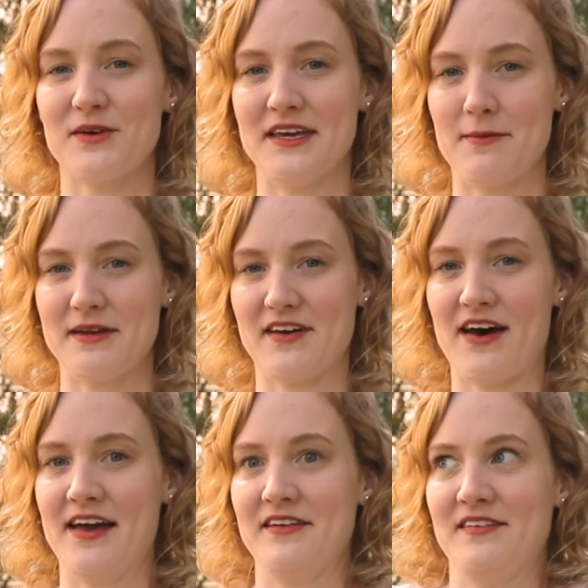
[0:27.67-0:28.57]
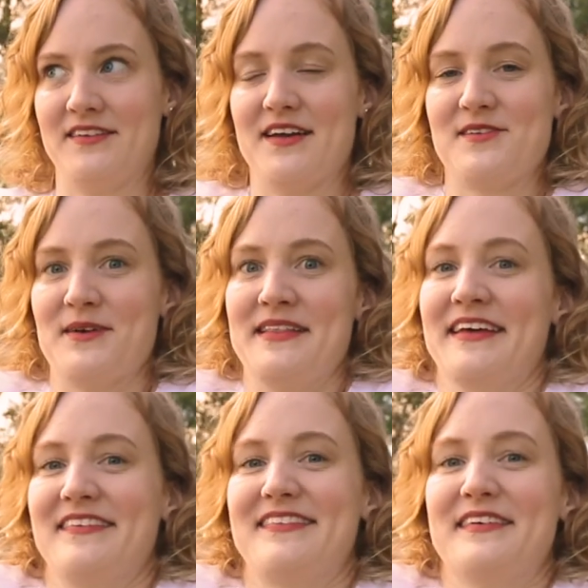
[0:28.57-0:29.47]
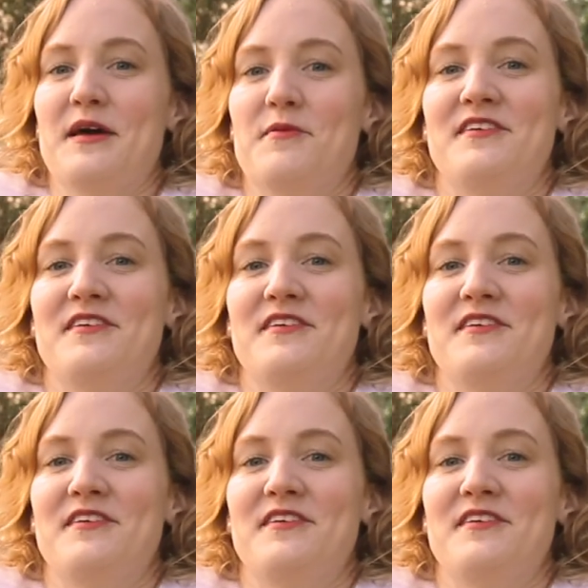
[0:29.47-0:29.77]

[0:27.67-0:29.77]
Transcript: or you get a bit tired, you start doing this,